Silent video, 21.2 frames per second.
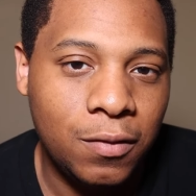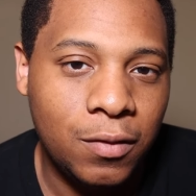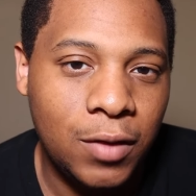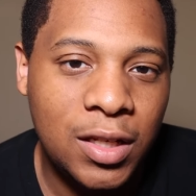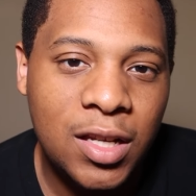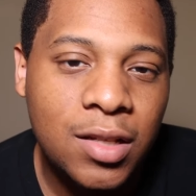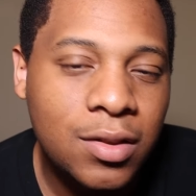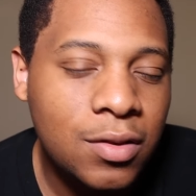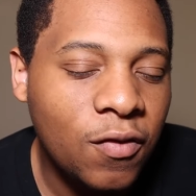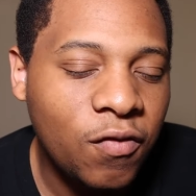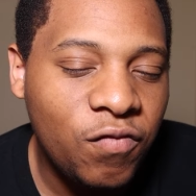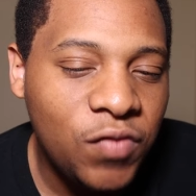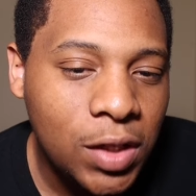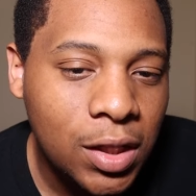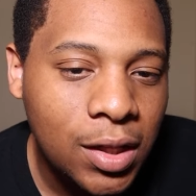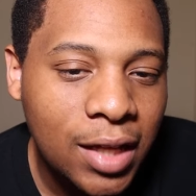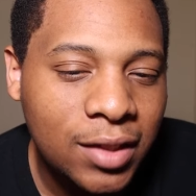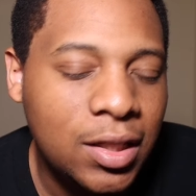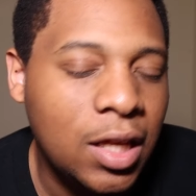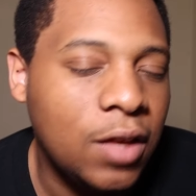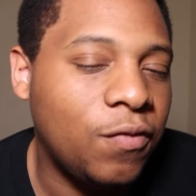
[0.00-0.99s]
It doesn't
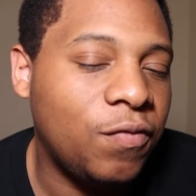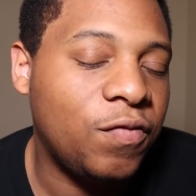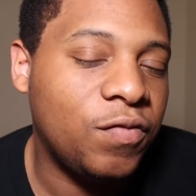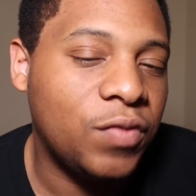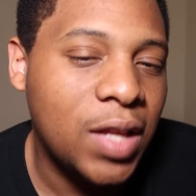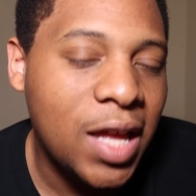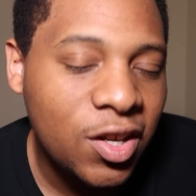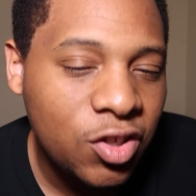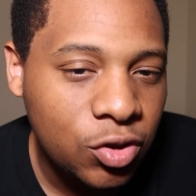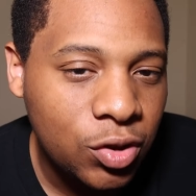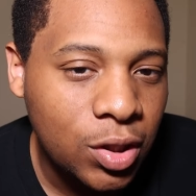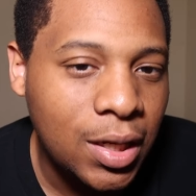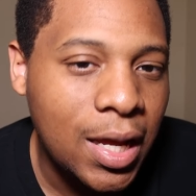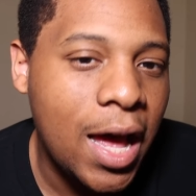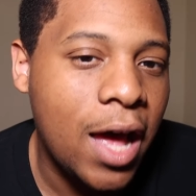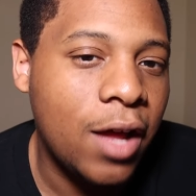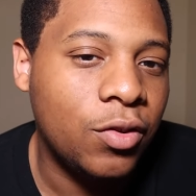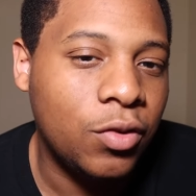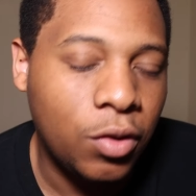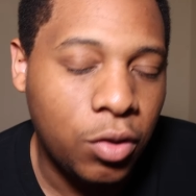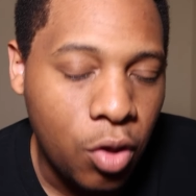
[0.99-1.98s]
feel like they fleshed it
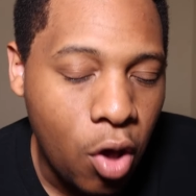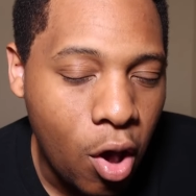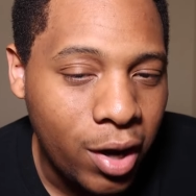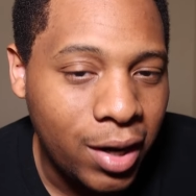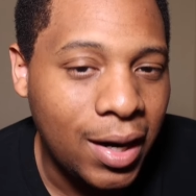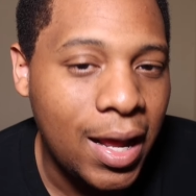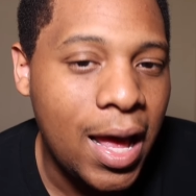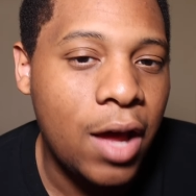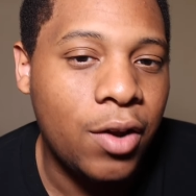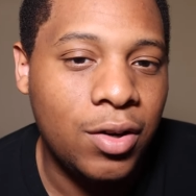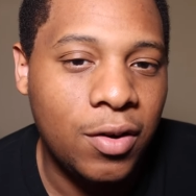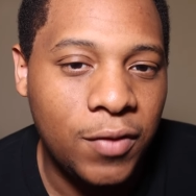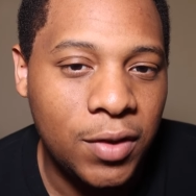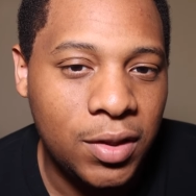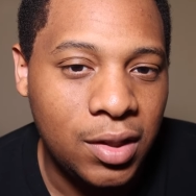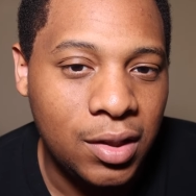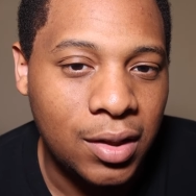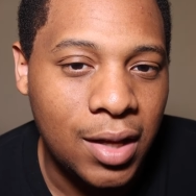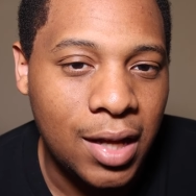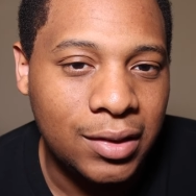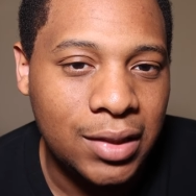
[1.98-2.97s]
out and thought it out and
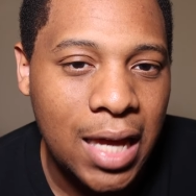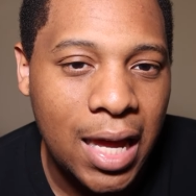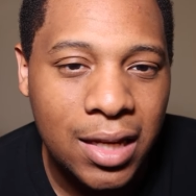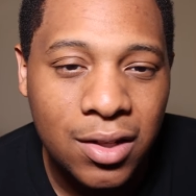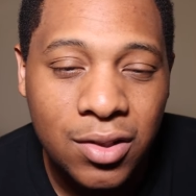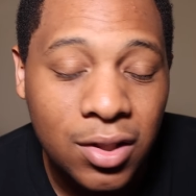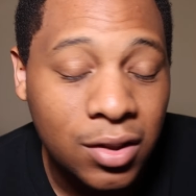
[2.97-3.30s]
everything like that.